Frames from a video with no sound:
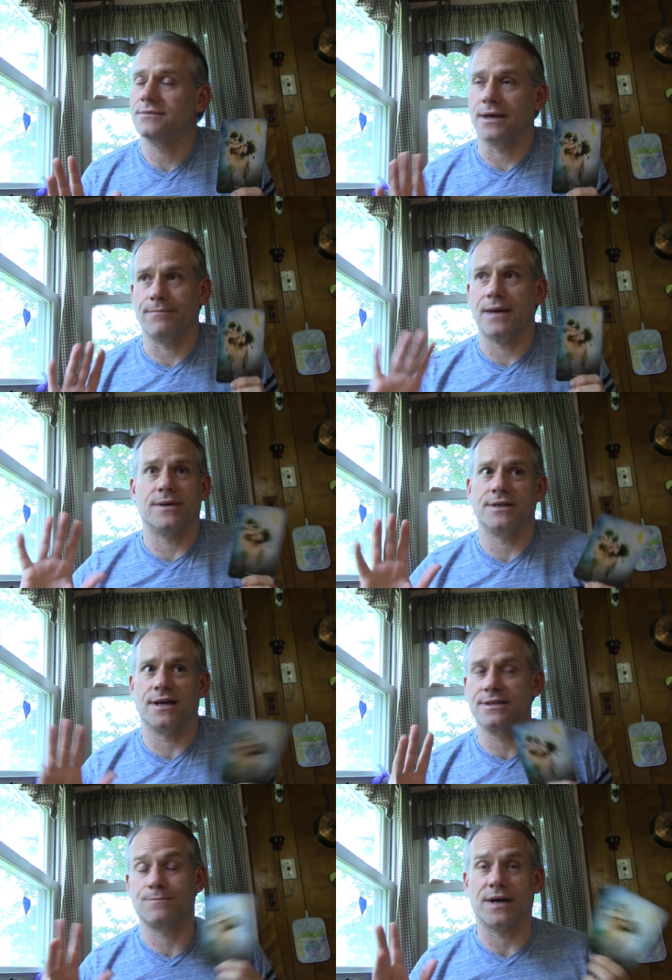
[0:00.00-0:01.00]
Like, maybe it
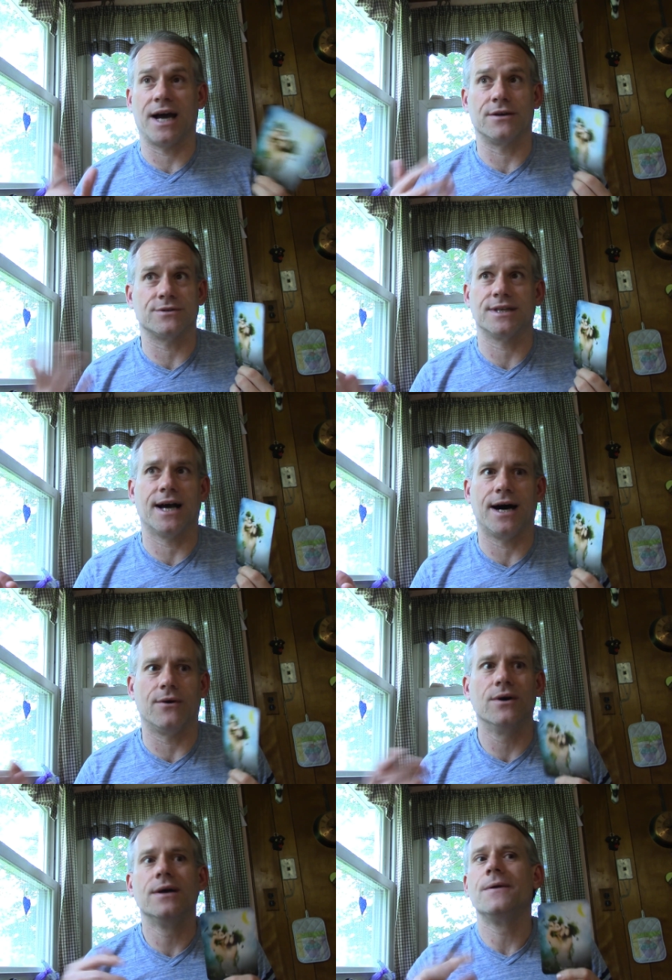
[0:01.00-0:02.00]
does, but I don't see
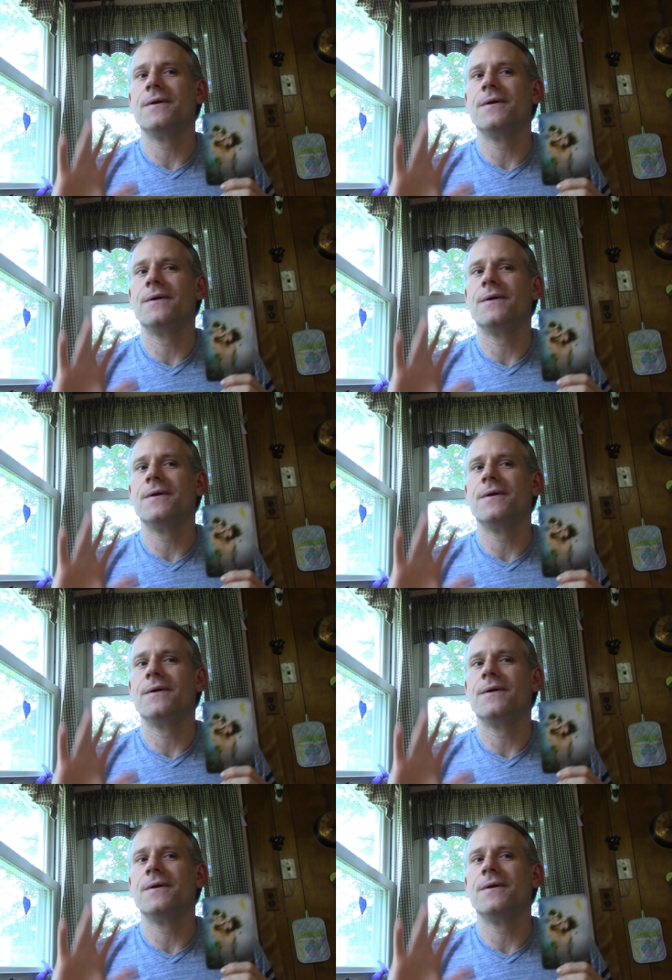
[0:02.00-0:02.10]
how.